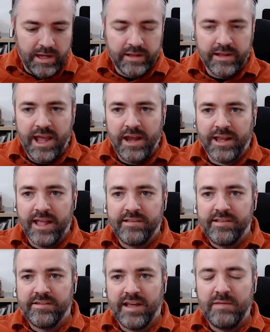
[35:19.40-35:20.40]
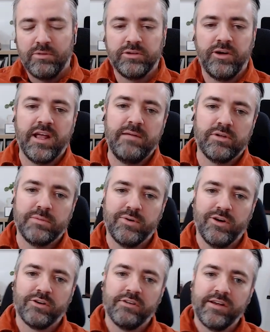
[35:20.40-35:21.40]
their head against the table, not able to
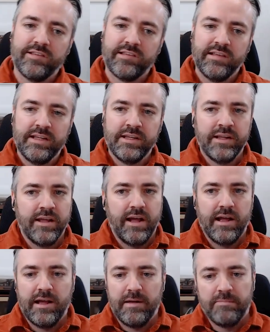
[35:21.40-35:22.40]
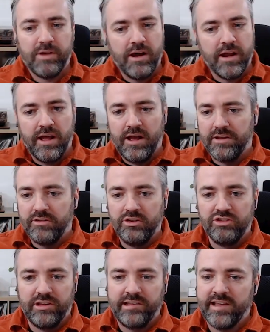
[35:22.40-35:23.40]
progress, I'd
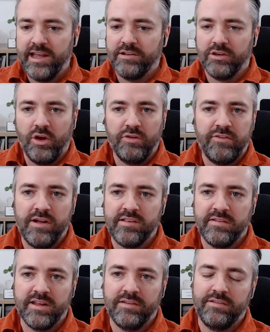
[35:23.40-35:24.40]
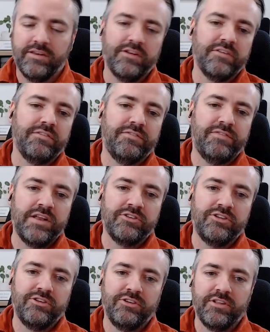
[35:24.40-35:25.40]
usually say, go find something, fun
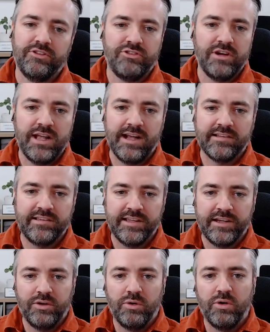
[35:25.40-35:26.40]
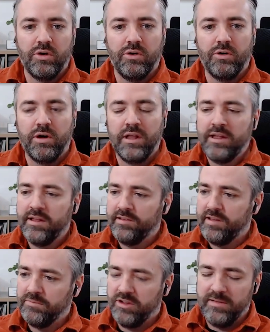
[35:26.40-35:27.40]
to do that's relaxing, or
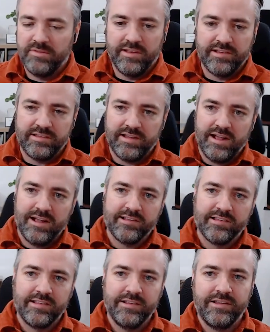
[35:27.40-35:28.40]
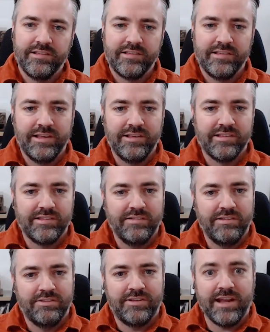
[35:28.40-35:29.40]
sometimes there's a task that is
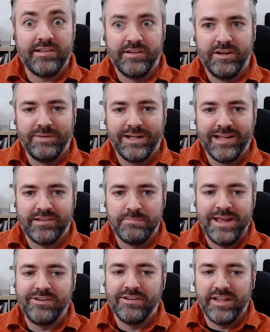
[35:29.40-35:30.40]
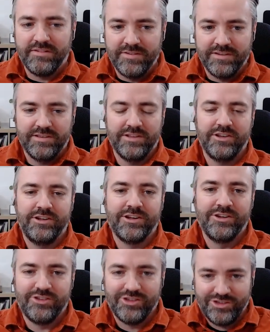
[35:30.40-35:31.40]
takes a little bit less mental effort that you
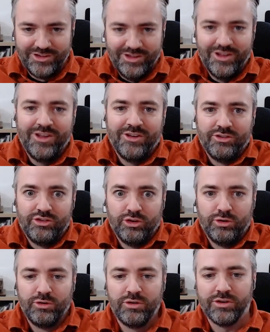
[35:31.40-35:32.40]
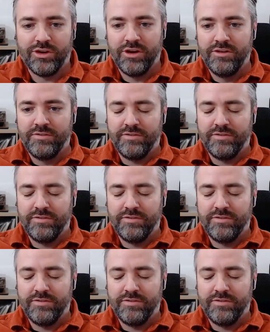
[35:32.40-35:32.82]
can just do to kind of,